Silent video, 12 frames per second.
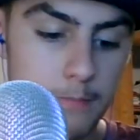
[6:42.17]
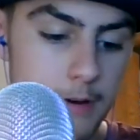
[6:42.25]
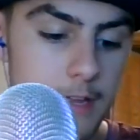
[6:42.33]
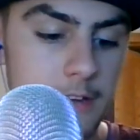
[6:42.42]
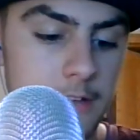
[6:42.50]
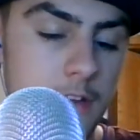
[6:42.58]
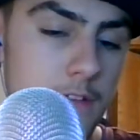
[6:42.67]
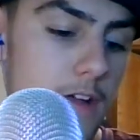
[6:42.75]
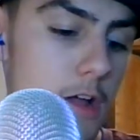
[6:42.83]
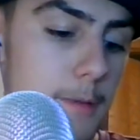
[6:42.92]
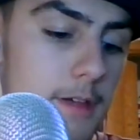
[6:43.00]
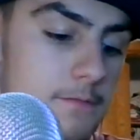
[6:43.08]
Brighton and Hove
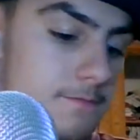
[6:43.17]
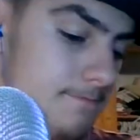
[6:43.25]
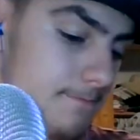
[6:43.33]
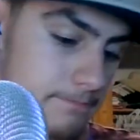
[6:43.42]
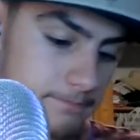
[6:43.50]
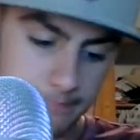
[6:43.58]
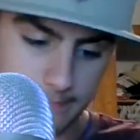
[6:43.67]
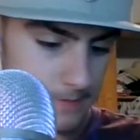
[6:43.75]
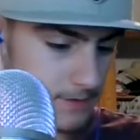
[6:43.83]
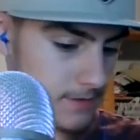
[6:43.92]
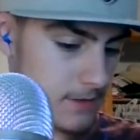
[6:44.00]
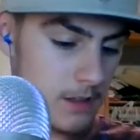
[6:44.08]
Albion.
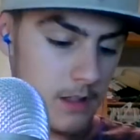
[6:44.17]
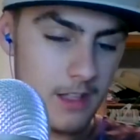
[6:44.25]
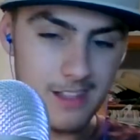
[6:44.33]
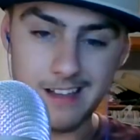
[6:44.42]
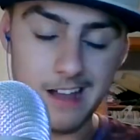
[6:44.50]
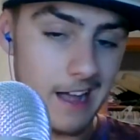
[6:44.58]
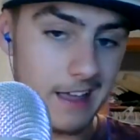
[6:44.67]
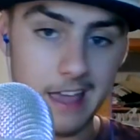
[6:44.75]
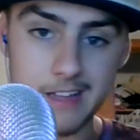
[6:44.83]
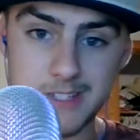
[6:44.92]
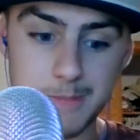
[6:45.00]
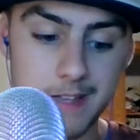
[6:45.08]
I
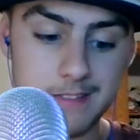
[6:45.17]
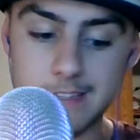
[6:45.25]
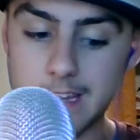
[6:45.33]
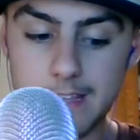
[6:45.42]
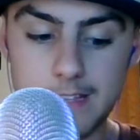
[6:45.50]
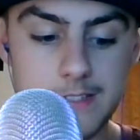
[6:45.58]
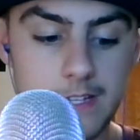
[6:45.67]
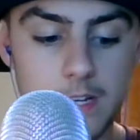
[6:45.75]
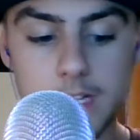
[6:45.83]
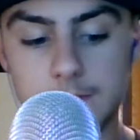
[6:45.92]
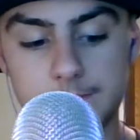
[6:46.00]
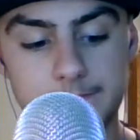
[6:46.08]
can't speak today.
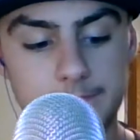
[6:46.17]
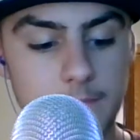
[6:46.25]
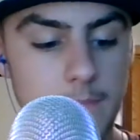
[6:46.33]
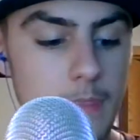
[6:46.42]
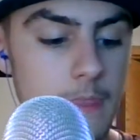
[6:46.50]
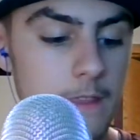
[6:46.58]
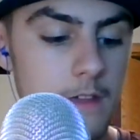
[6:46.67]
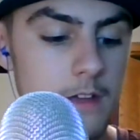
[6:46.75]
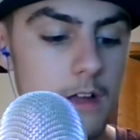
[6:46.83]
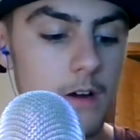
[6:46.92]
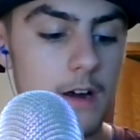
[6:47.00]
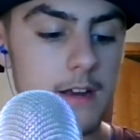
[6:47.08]
Sorry.
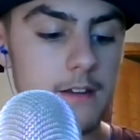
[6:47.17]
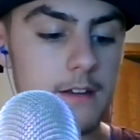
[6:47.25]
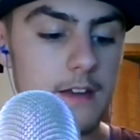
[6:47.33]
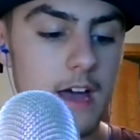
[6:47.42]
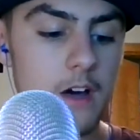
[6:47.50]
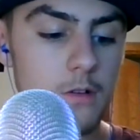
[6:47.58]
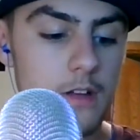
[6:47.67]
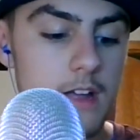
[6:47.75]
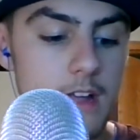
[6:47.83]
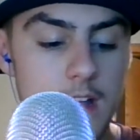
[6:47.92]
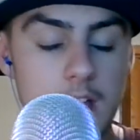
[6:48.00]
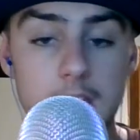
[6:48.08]
All right, now
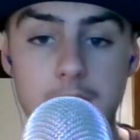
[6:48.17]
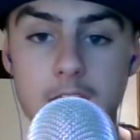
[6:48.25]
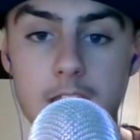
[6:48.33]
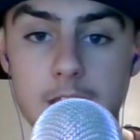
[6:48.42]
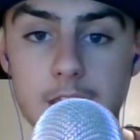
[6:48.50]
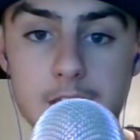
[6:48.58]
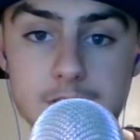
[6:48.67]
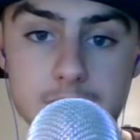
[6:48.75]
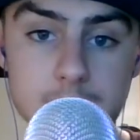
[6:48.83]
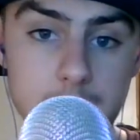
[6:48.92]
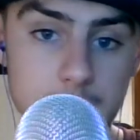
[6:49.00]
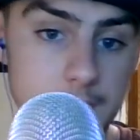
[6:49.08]
this
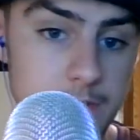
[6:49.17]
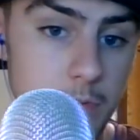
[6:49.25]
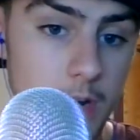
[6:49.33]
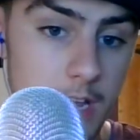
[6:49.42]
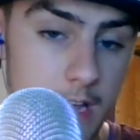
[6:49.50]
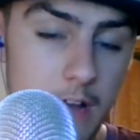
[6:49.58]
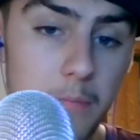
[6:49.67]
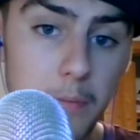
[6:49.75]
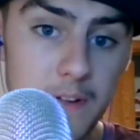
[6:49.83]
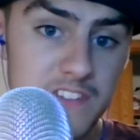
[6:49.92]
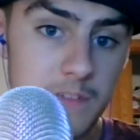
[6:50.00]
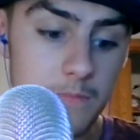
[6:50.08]
one I gotta
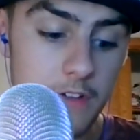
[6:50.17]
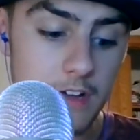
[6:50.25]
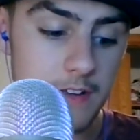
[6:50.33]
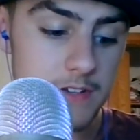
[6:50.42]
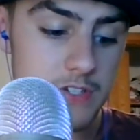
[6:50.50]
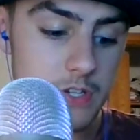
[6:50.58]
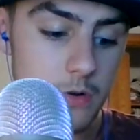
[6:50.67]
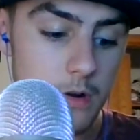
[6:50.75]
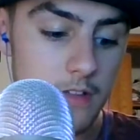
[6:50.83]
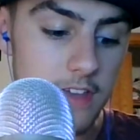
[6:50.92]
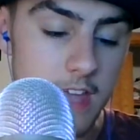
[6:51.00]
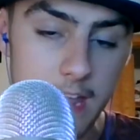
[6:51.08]
put some thought into.
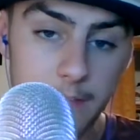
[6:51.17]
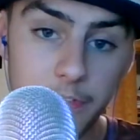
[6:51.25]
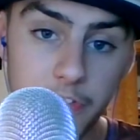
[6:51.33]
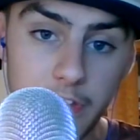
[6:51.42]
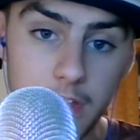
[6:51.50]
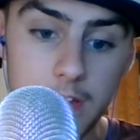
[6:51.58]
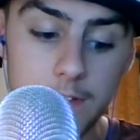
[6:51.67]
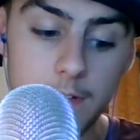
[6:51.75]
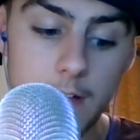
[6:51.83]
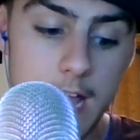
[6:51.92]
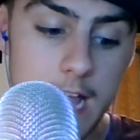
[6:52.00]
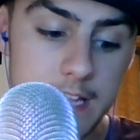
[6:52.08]
The 8th seed,
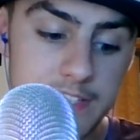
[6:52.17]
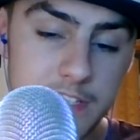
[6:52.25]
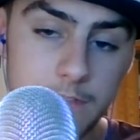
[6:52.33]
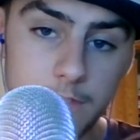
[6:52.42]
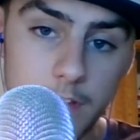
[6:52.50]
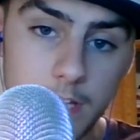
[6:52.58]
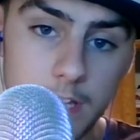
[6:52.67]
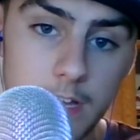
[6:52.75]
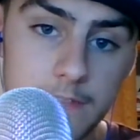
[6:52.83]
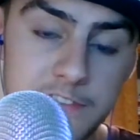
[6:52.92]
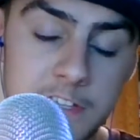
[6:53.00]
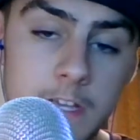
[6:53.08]
Aston Villa
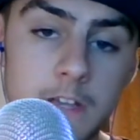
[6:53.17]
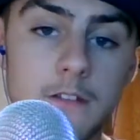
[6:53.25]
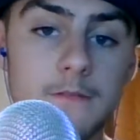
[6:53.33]
FC.